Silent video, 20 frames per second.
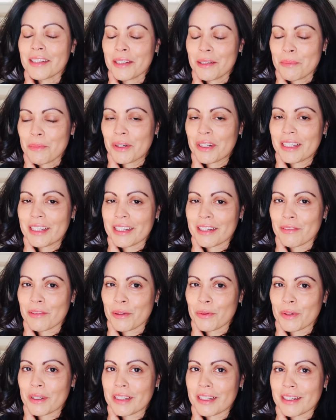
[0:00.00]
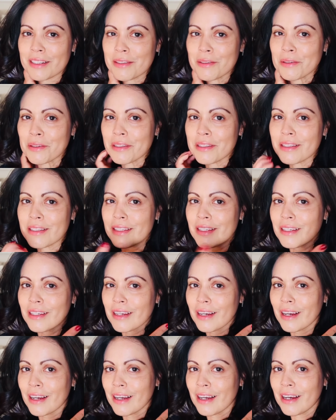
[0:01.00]
Good morning, everyone. As you can
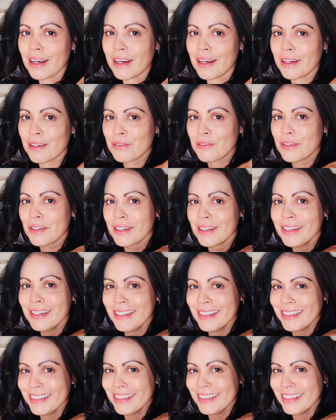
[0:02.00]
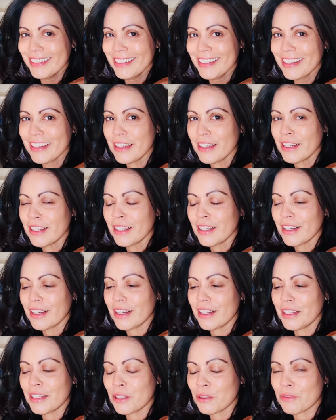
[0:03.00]
see, I have
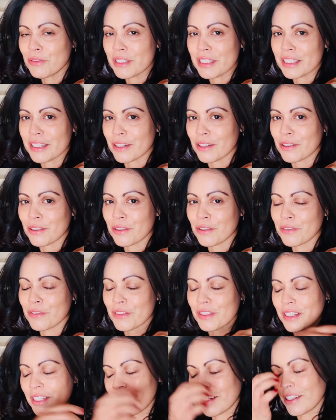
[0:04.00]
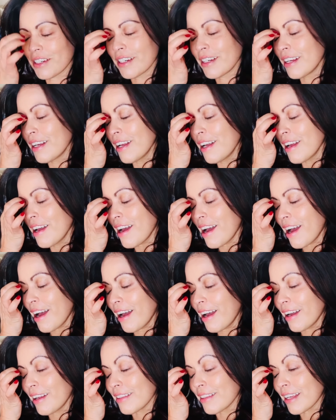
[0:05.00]
a little visitor over there,
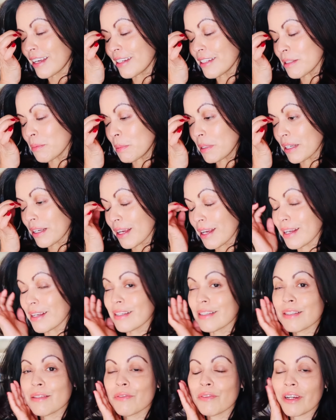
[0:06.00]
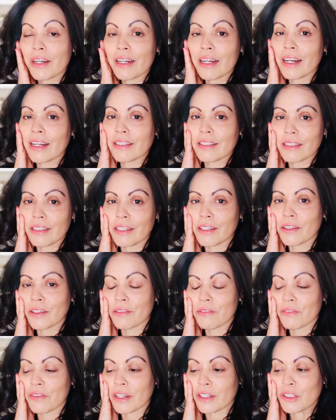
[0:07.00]
and that is because Farah has an ear
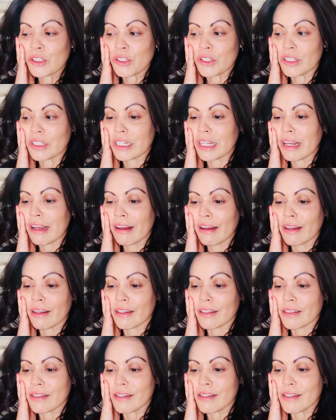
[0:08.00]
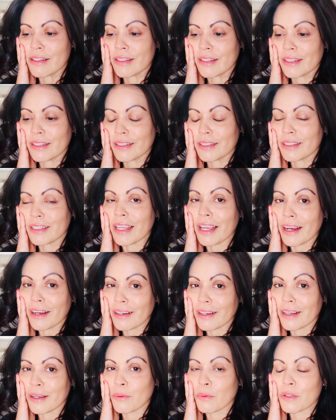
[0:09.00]
infection. And yeah,
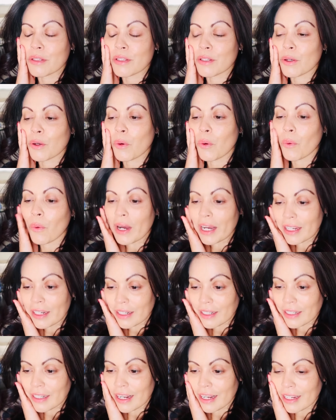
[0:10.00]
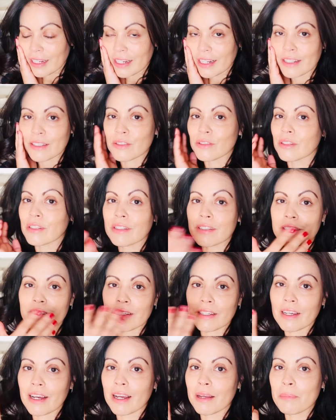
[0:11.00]
it was quite a night. As you can
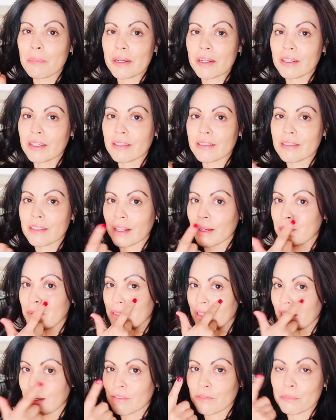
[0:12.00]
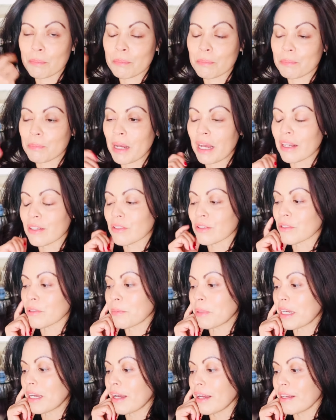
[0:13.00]
see, I barely slept. I have bags under
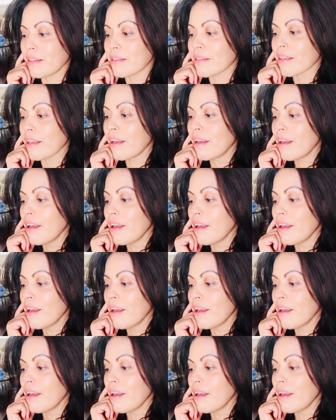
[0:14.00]
my eyes.